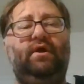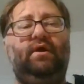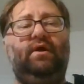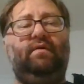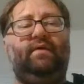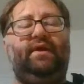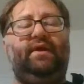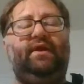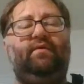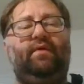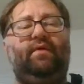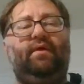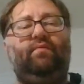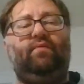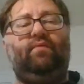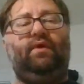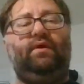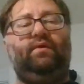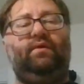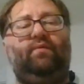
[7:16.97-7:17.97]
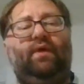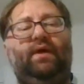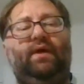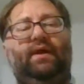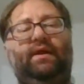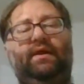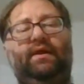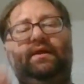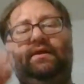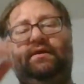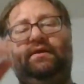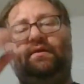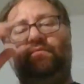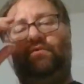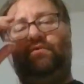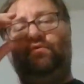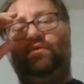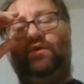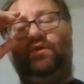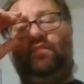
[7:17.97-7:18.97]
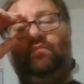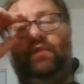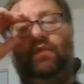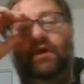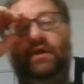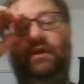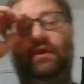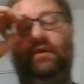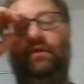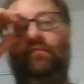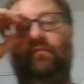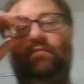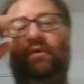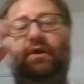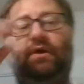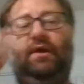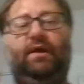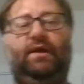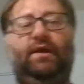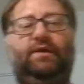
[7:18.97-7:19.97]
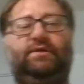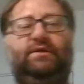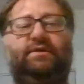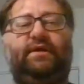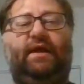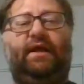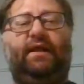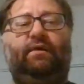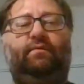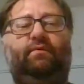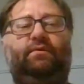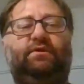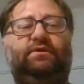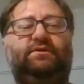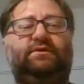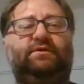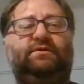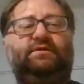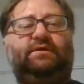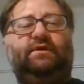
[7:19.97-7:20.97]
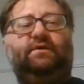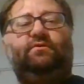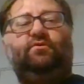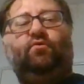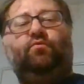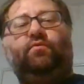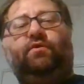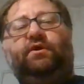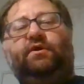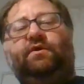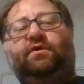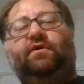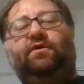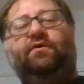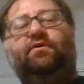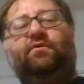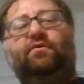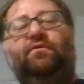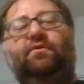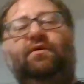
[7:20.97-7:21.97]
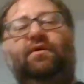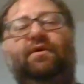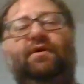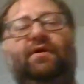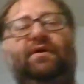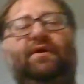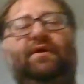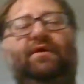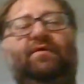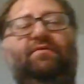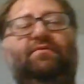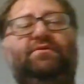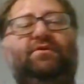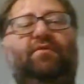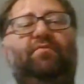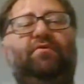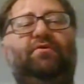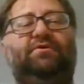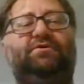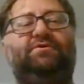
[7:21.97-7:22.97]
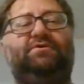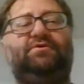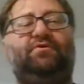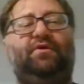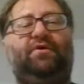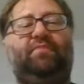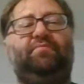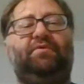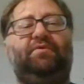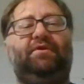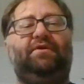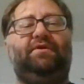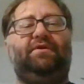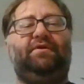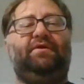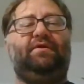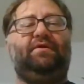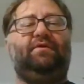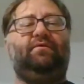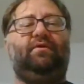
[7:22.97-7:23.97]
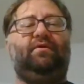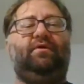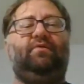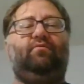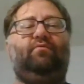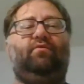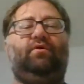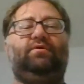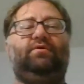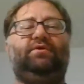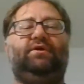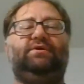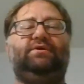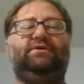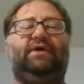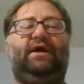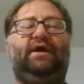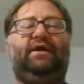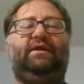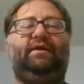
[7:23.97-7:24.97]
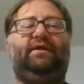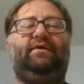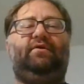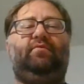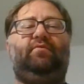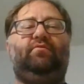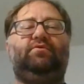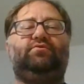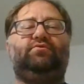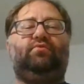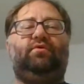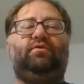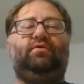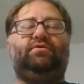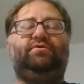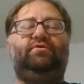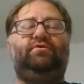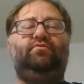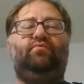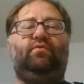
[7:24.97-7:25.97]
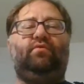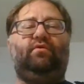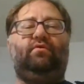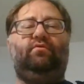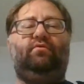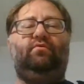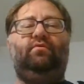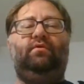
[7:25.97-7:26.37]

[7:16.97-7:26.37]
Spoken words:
Anyway, what I ended up doing to beat him is exactly what the sensei told me to do. It was almost scripted, and it worked exactly. It almost worked too well.